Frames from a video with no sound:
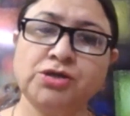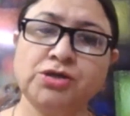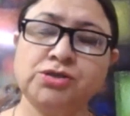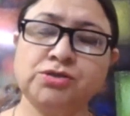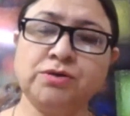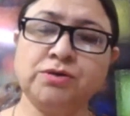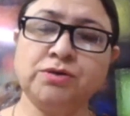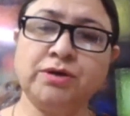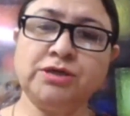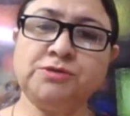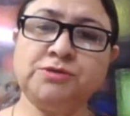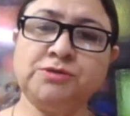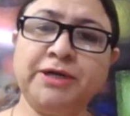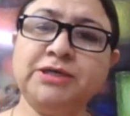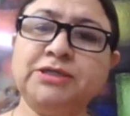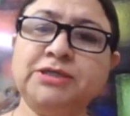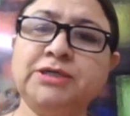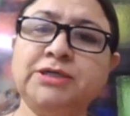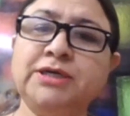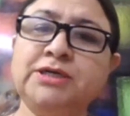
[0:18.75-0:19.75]
So a
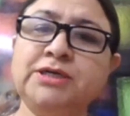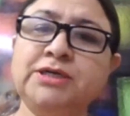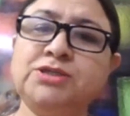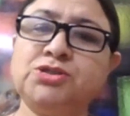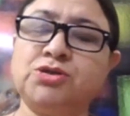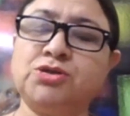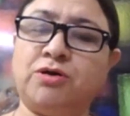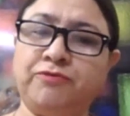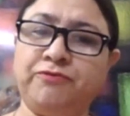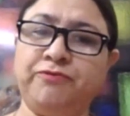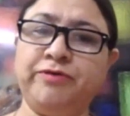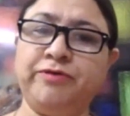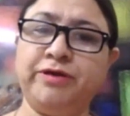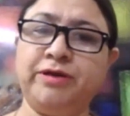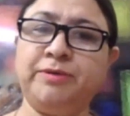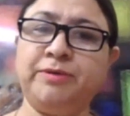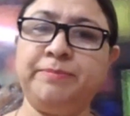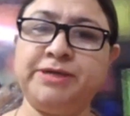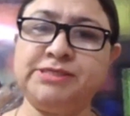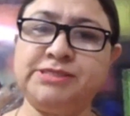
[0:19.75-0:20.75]
spreadsheet software
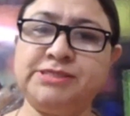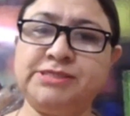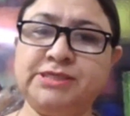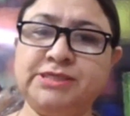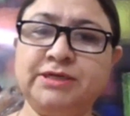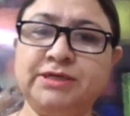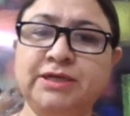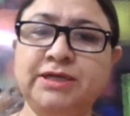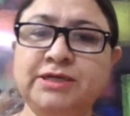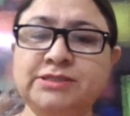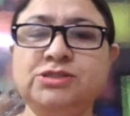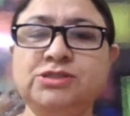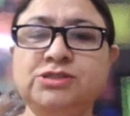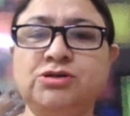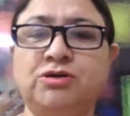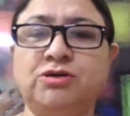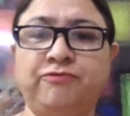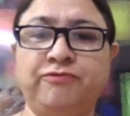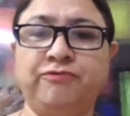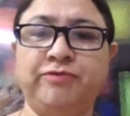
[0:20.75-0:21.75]
basically is a
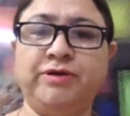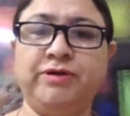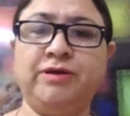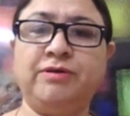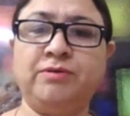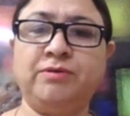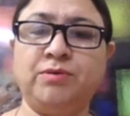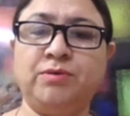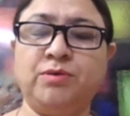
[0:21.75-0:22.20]
software